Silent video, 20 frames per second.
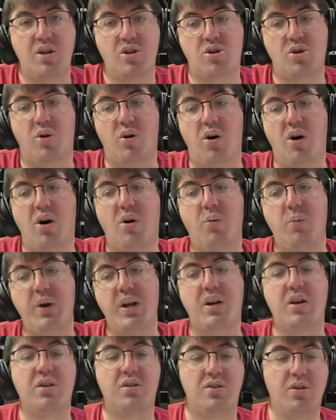So all
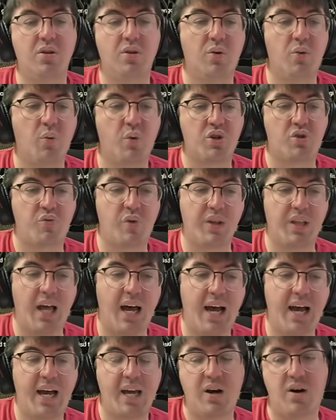we could do was
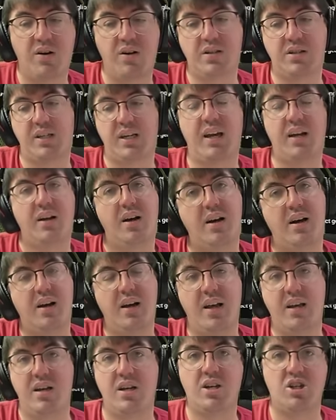rely on
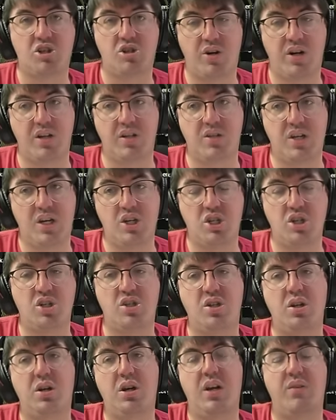Tenha and his
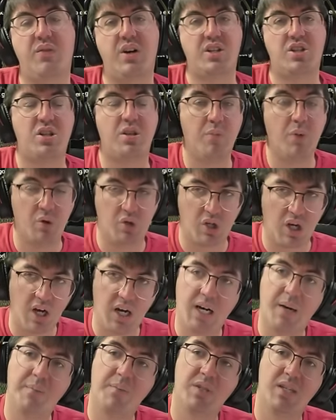translations to give us the most
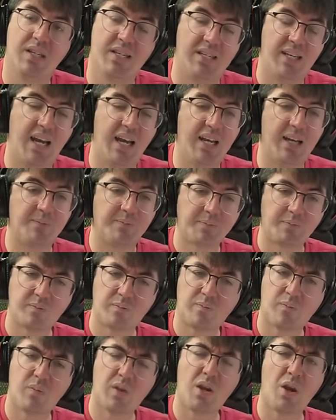up-to-date
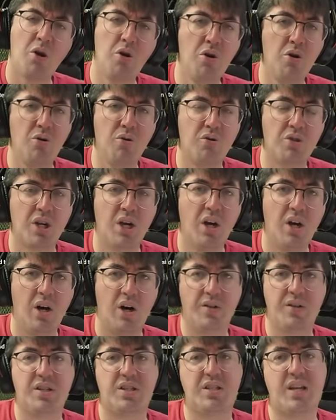news
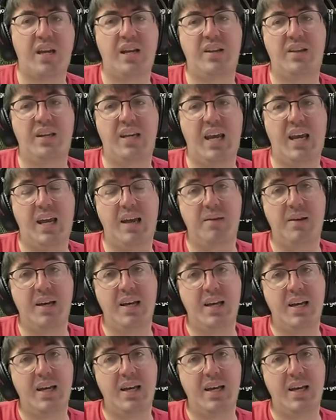on the state of the game.